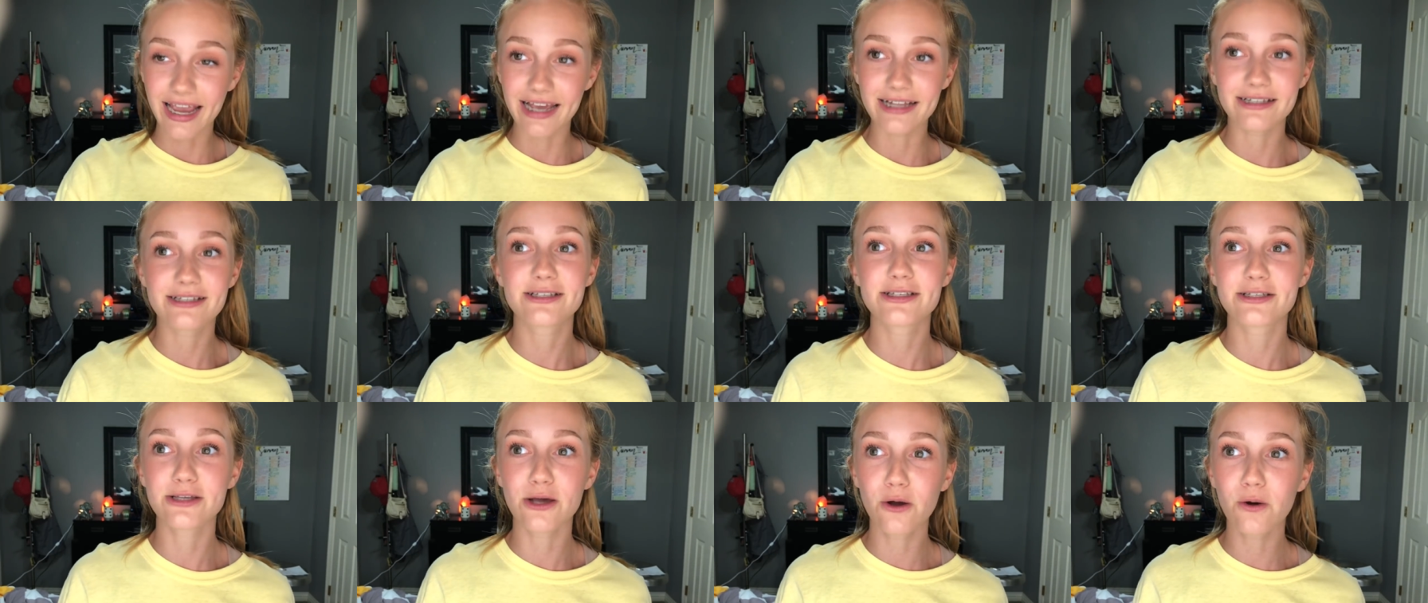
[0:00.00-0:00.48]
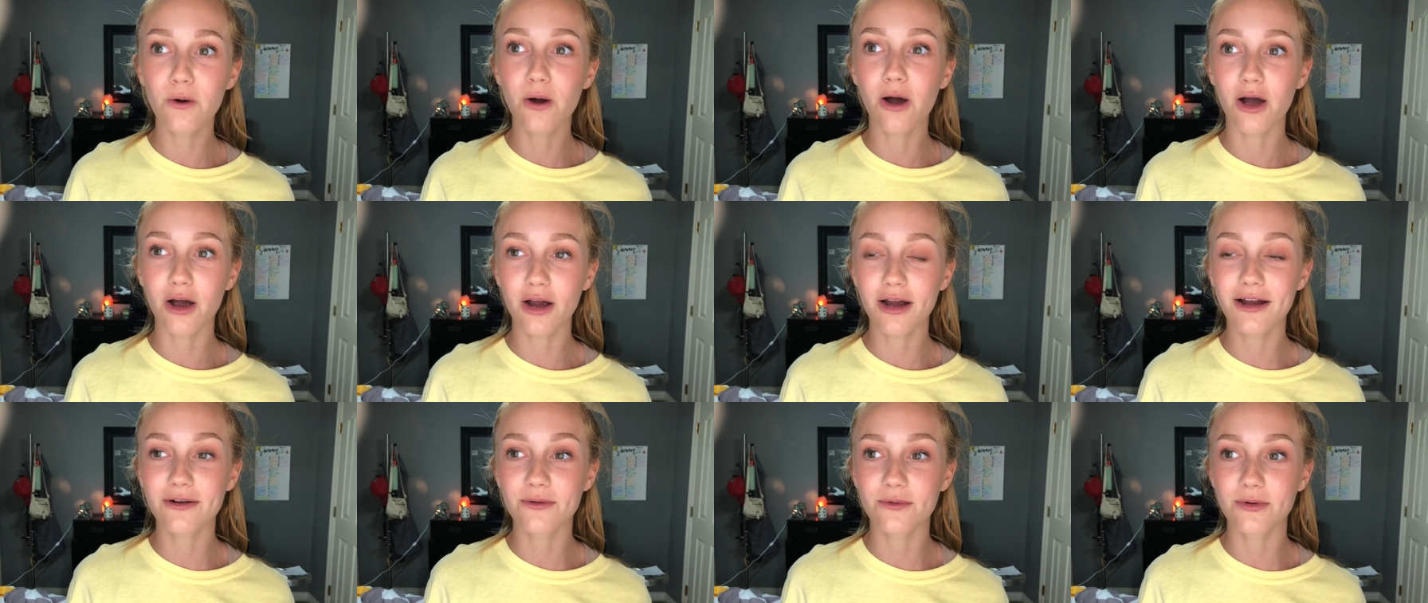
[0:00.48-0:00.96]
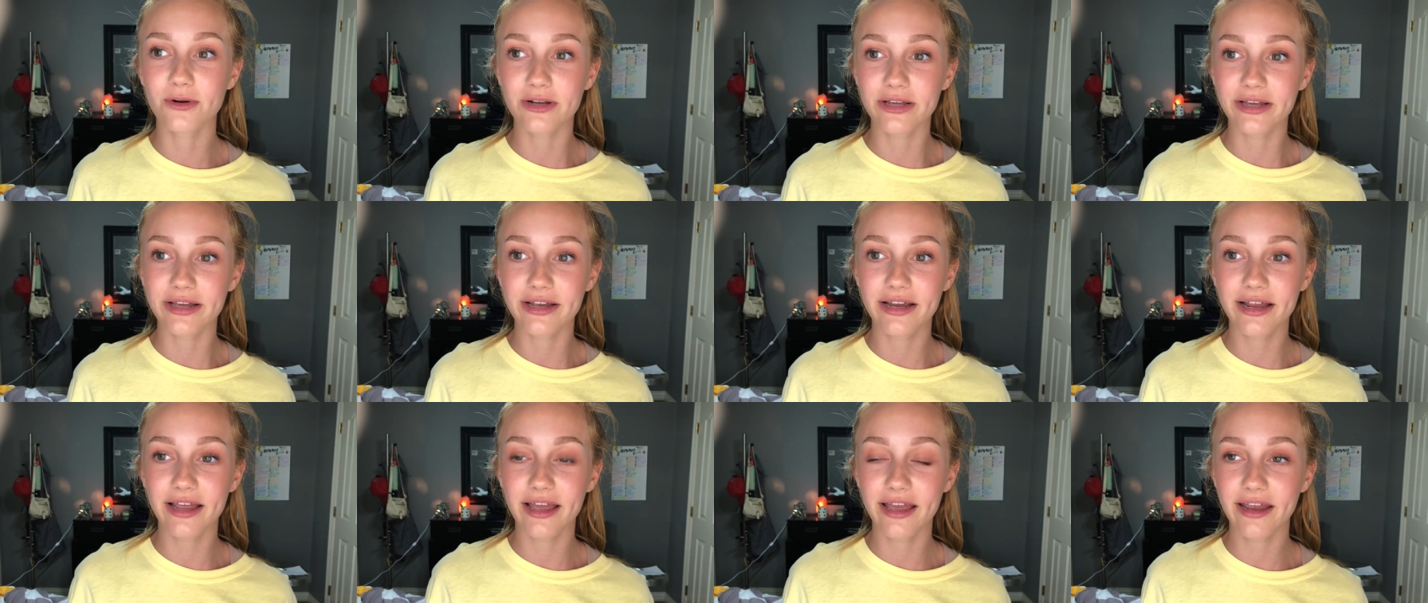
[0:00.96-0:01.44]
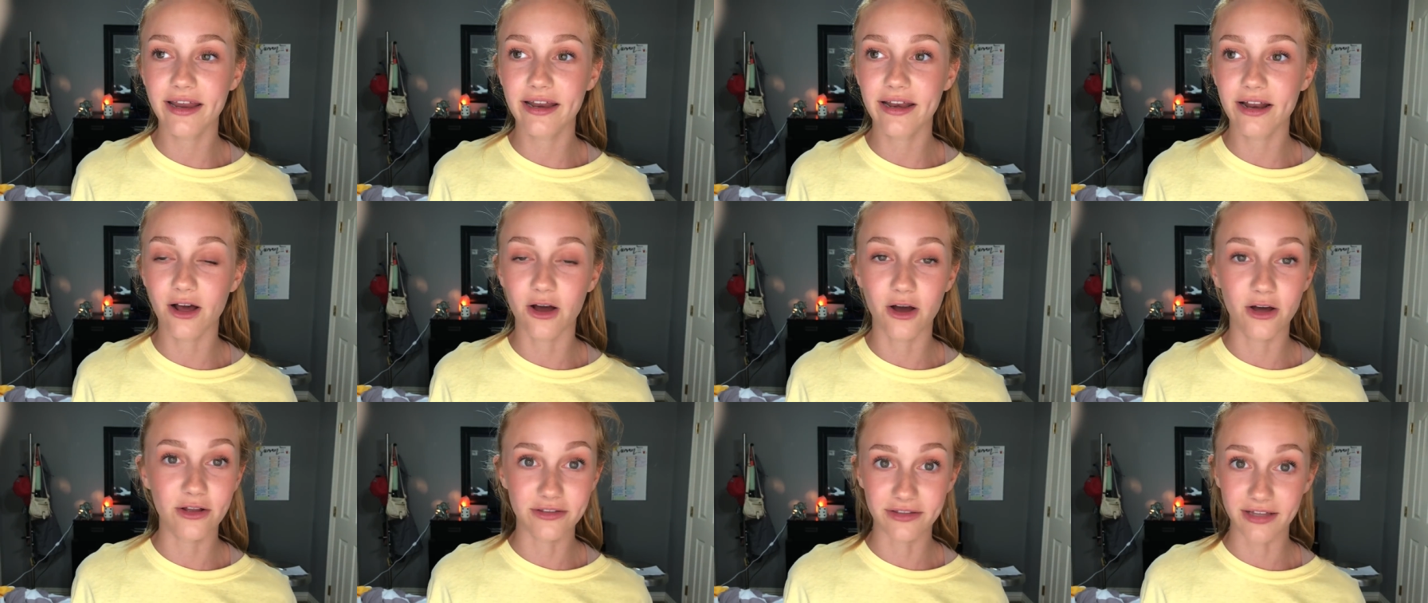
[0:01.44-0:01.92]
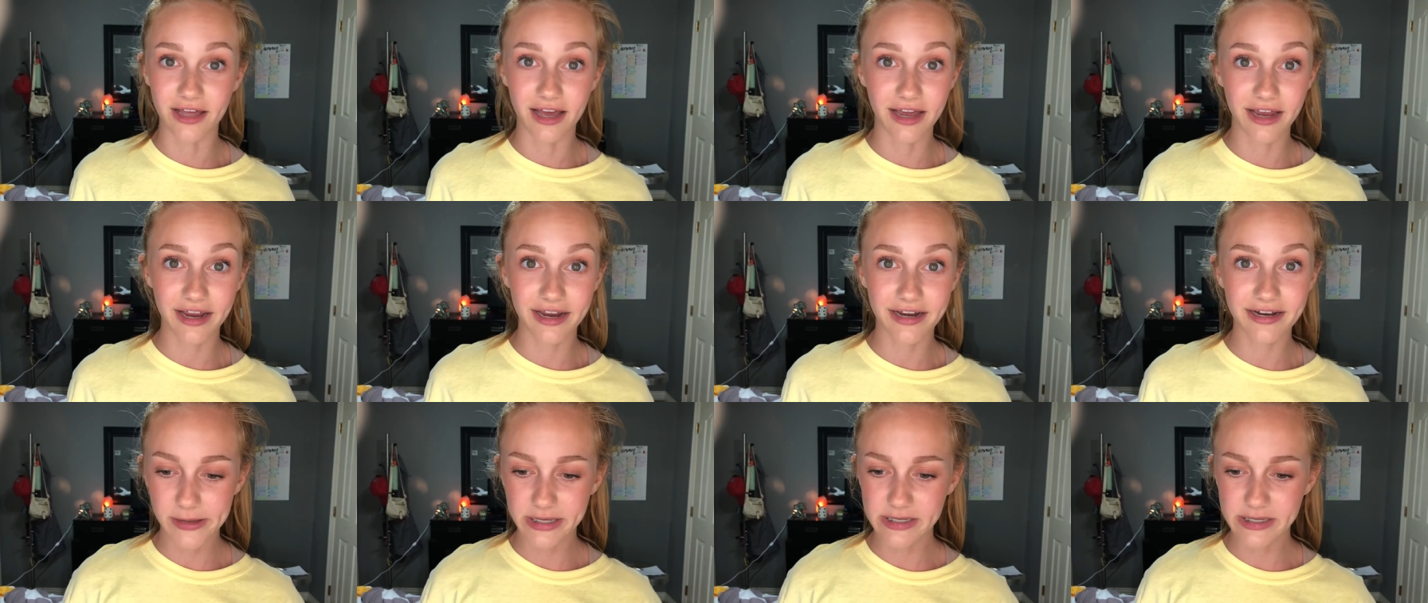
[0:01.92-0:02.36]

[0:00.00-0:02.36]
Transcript: It's so hard ordering it online,